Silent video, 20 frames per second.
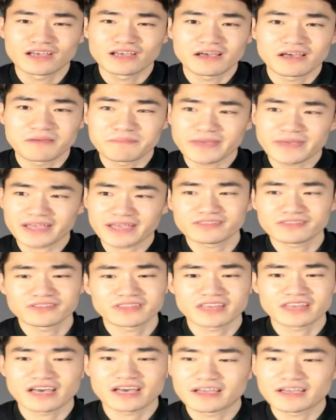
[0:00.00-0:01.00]
back in the
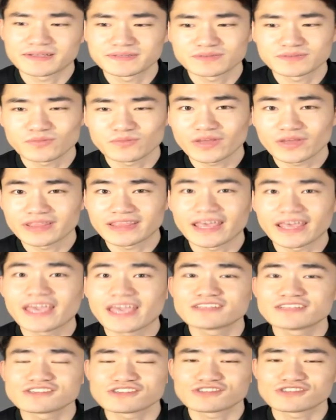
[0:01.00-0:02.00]
times when
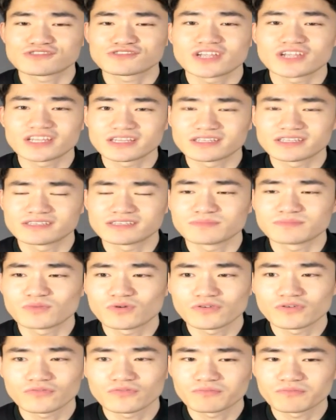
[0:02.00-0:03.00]
they just created this
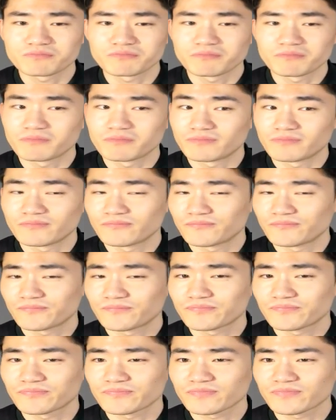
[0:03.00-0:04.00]
morph?
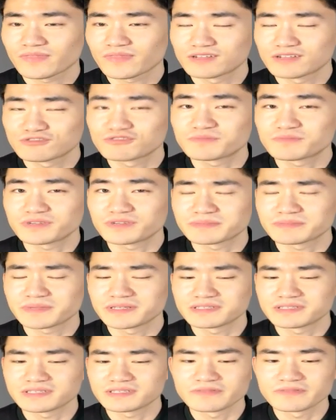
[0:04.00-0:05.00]
Super
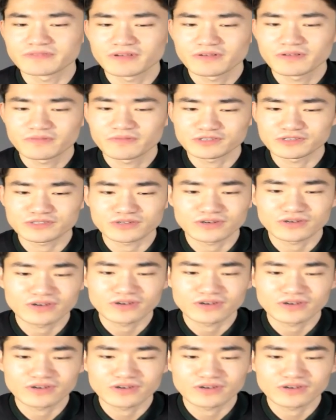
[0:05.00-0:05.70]
expensive for sure.